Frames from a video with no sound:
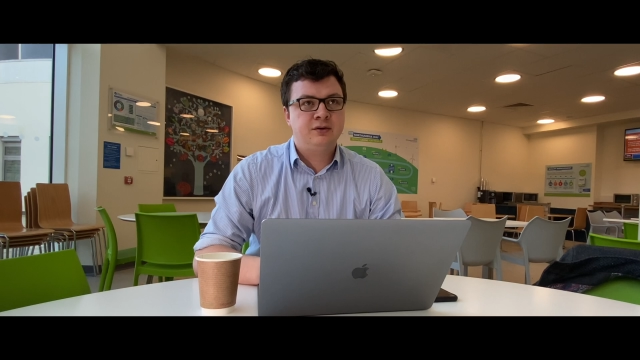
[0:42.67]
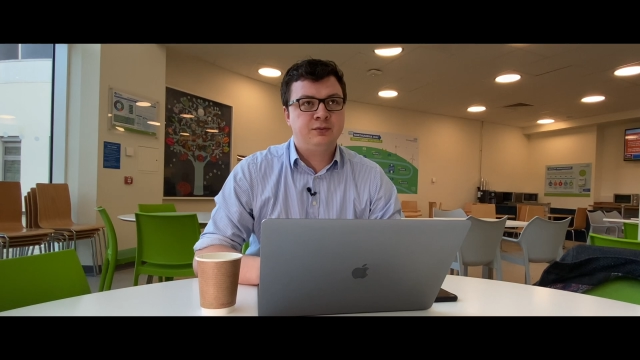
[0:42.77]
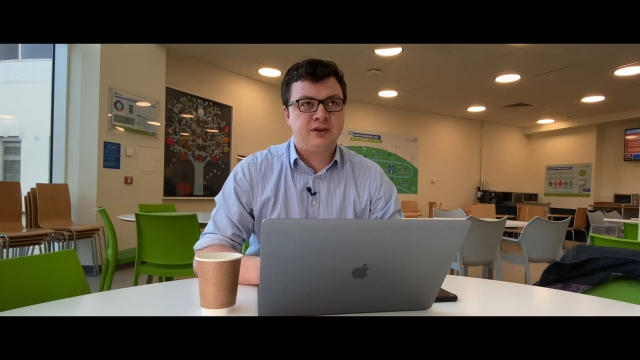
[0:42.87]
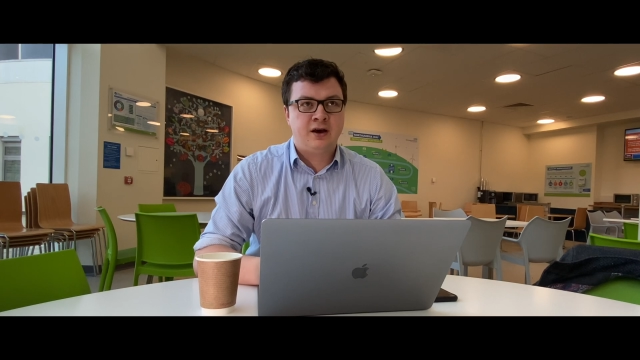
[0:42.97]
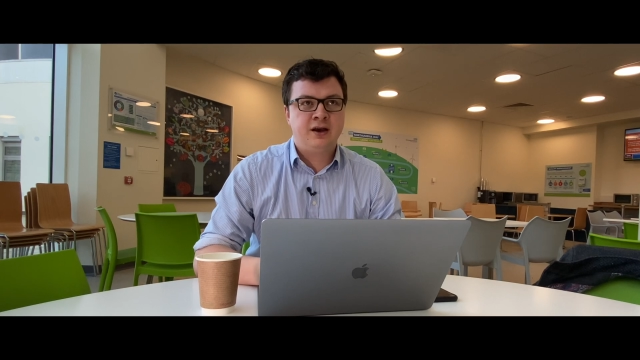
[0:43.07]

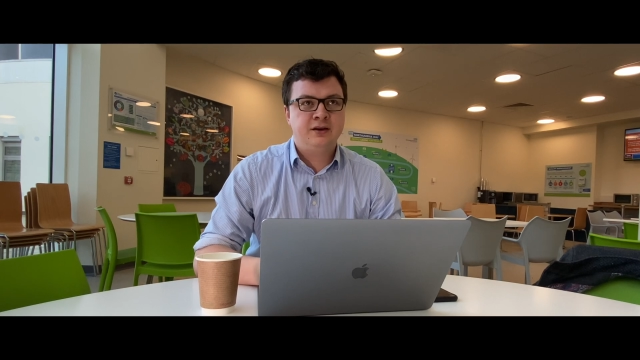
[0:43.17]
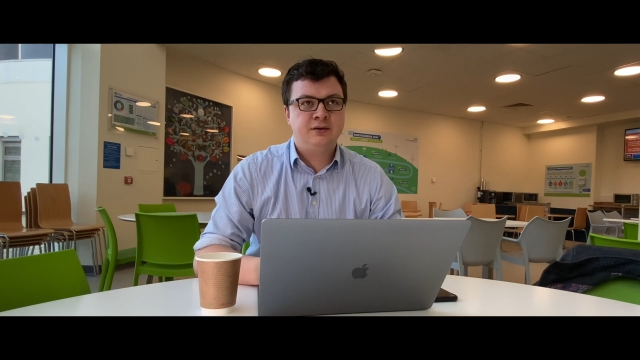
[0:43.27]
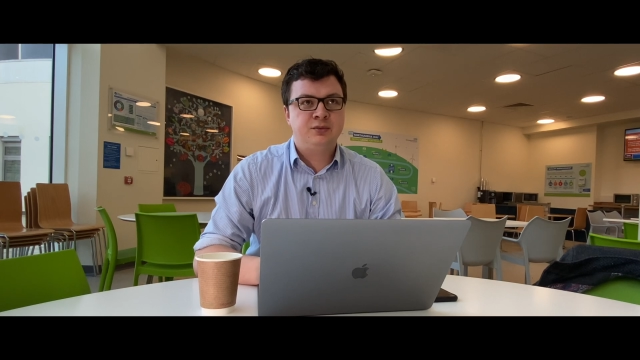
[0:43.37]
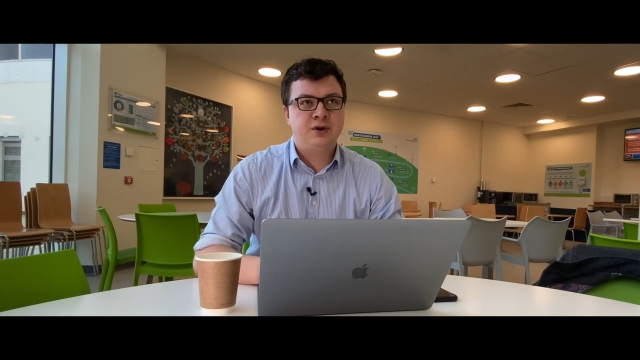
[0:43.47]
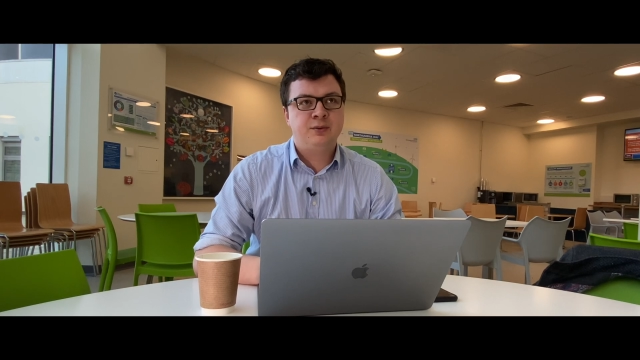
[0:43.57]
with
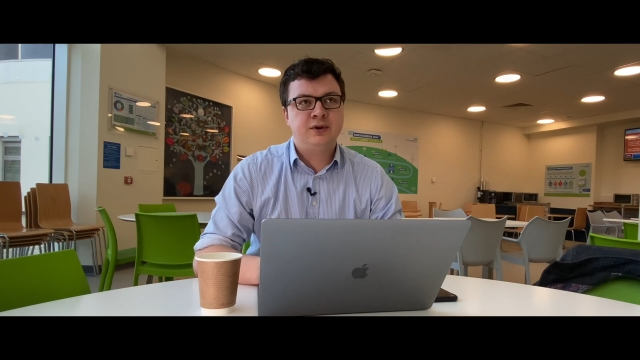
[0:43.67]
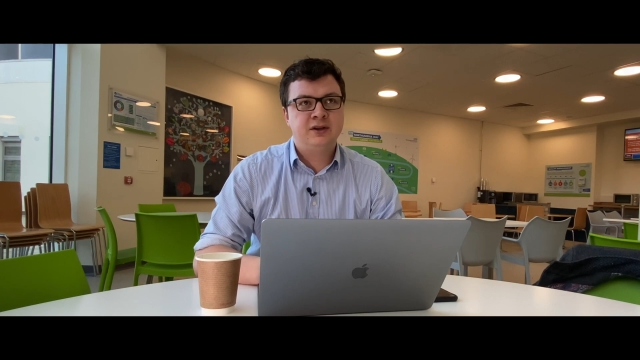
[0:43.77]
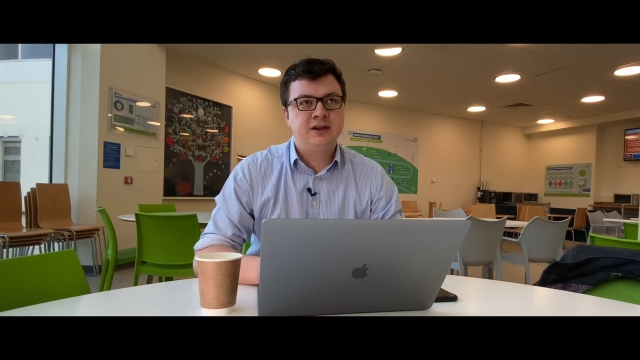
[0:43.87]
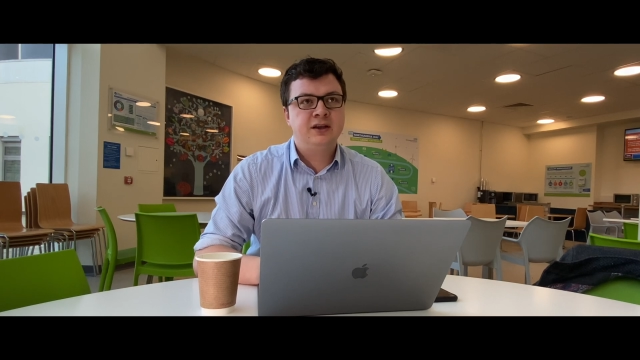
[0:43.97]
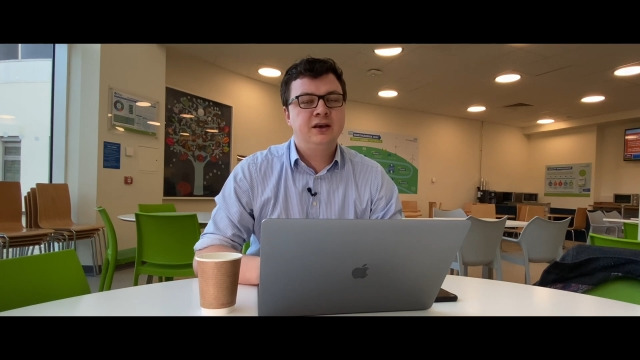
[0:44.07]
iron
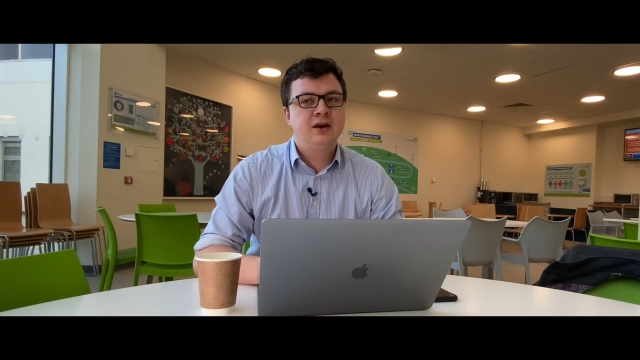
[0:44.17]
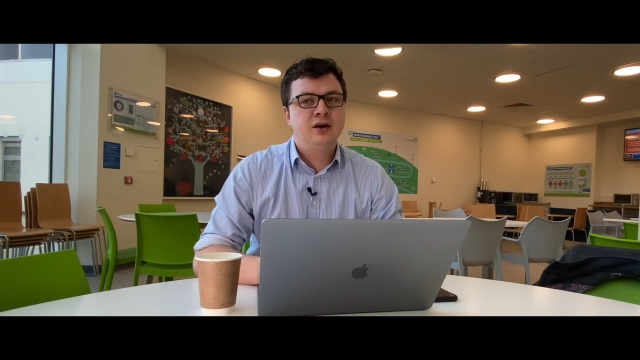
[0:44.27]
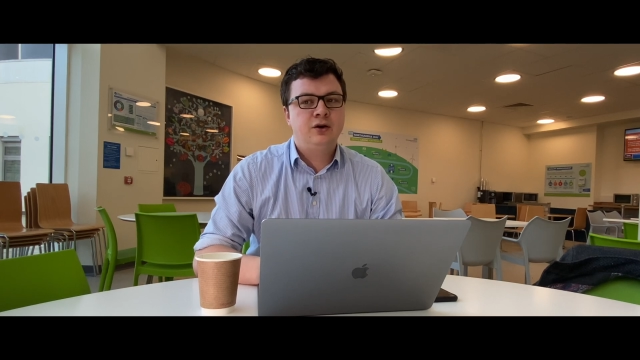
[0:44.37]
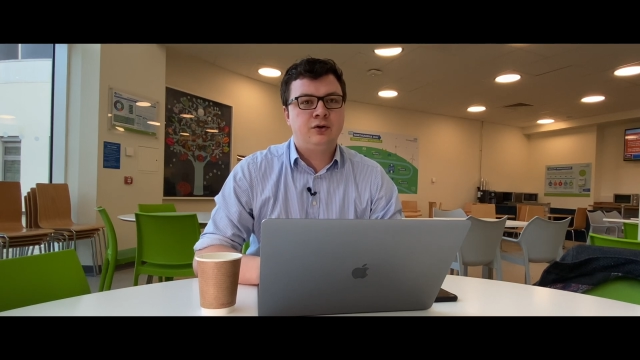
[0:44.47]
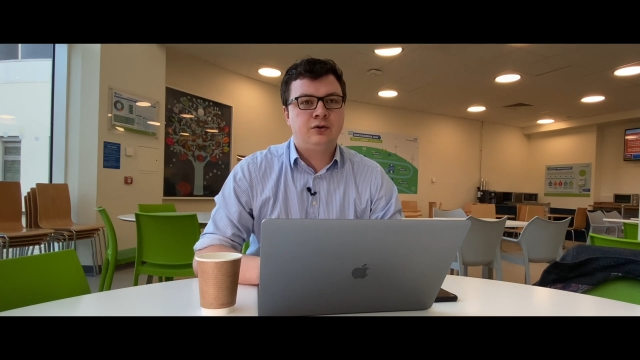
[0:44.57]
predominantly,
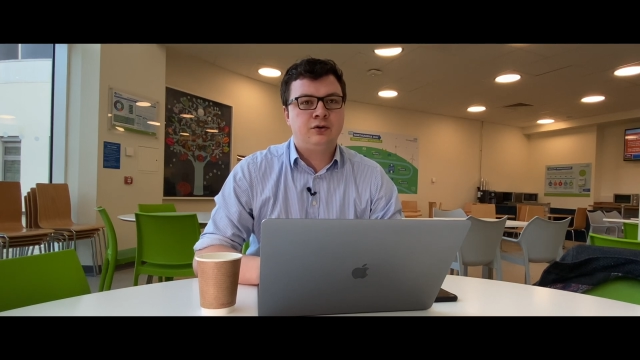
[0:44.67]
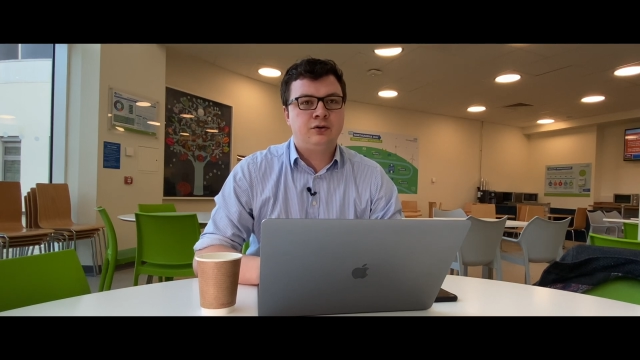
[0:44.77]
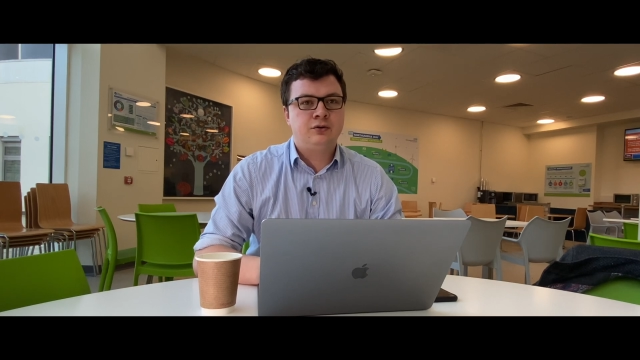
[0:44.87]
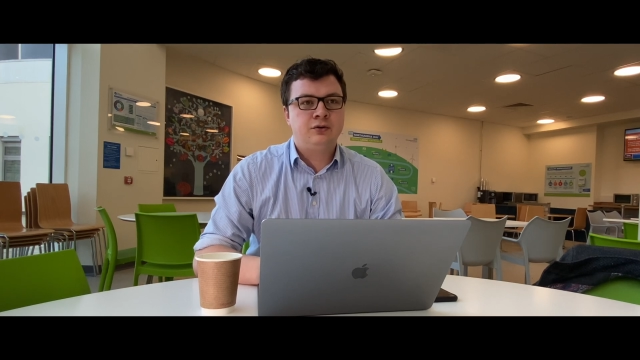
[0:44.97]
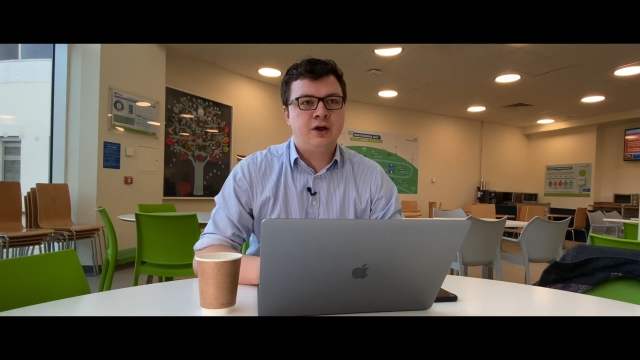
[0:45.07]

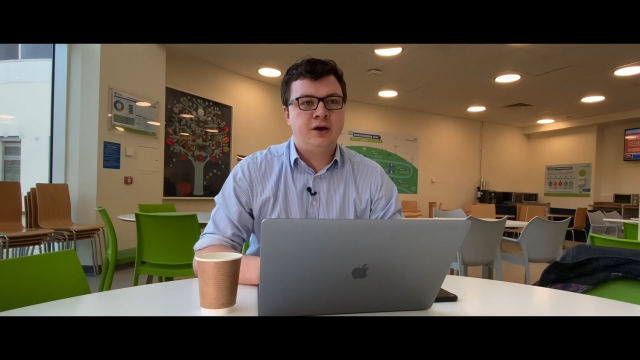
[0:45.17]
or